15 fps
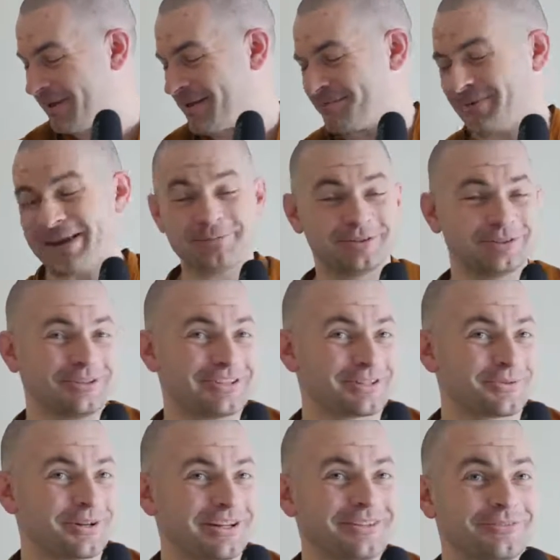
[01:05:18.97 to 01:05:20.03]
People do this
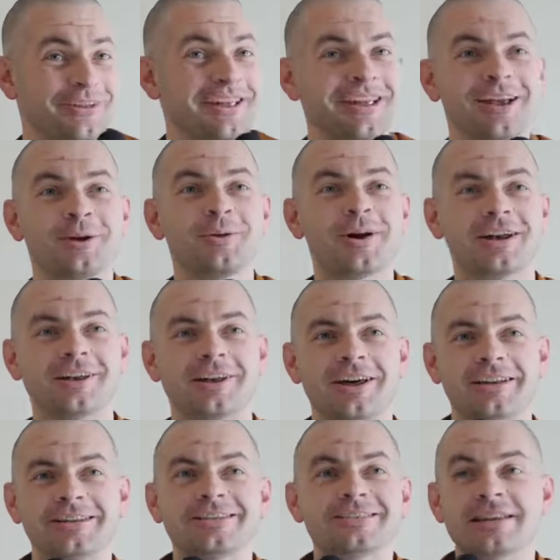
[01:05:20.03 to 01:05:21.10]
quite a lot.
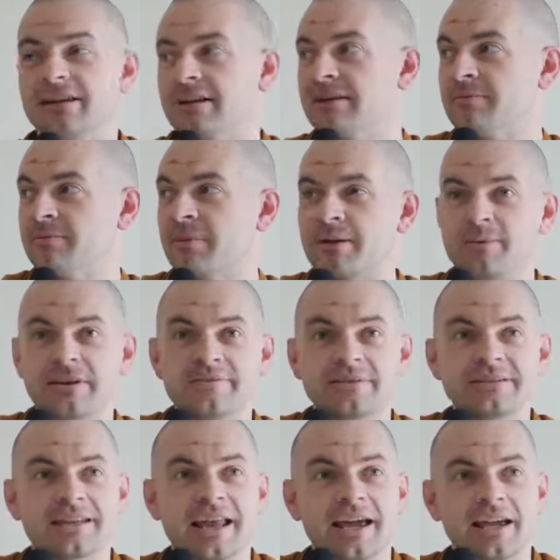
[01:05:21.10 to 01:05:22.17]
You see it even maybe even
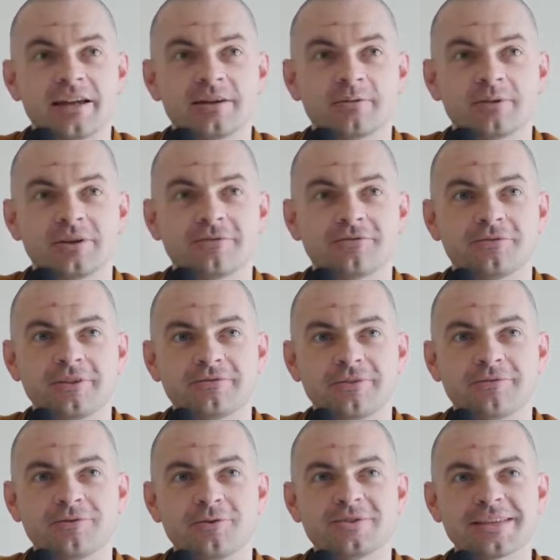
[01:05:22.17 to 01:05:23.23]
today when if the
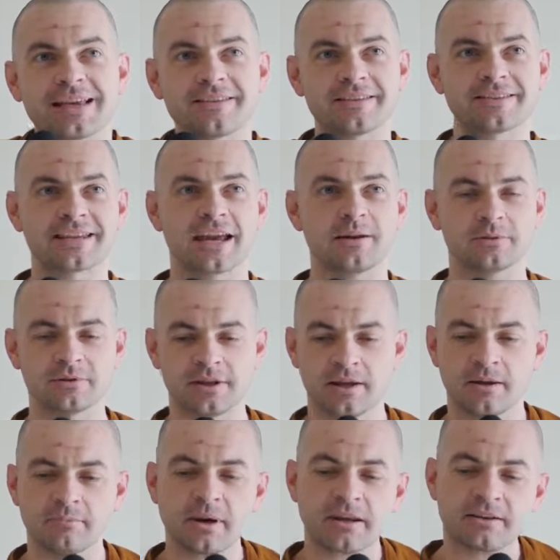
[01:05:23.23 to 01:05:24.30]
food's out on the table.
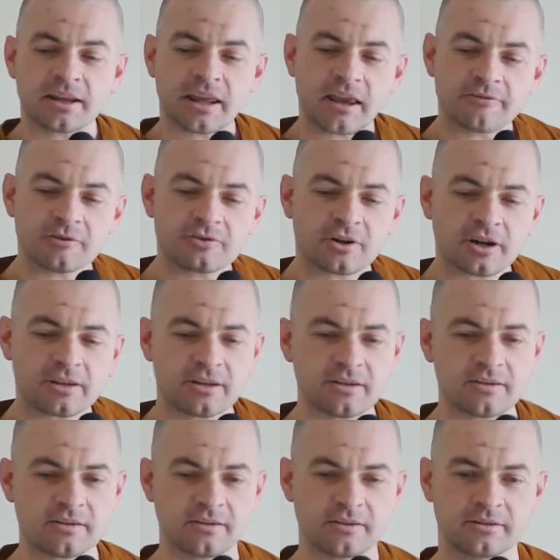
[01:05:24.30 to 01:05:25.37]
Bhante, have you tried
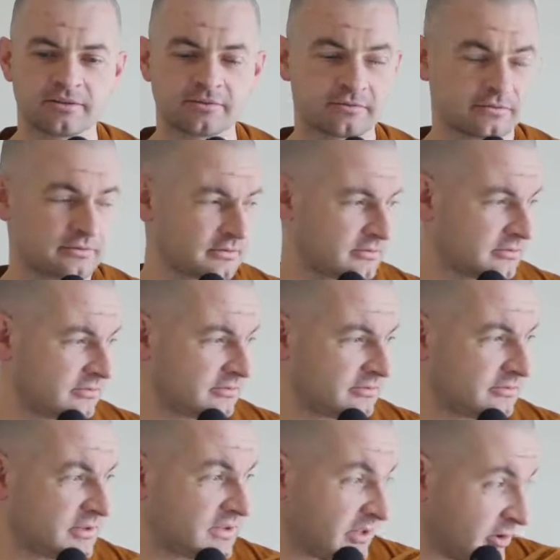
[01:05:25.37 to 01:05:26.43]
this?
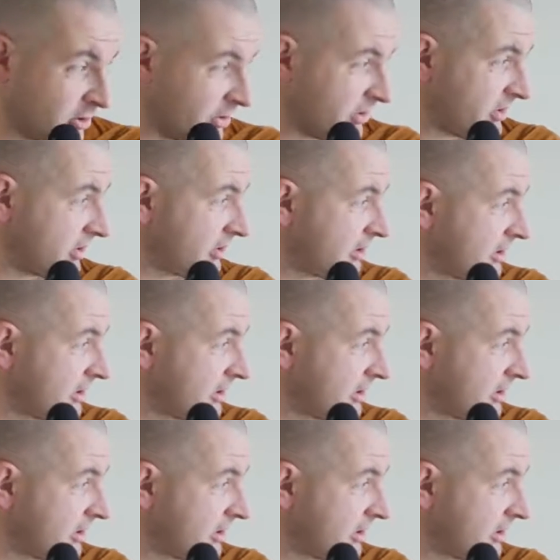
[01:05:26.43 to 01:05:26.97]
Is it yours?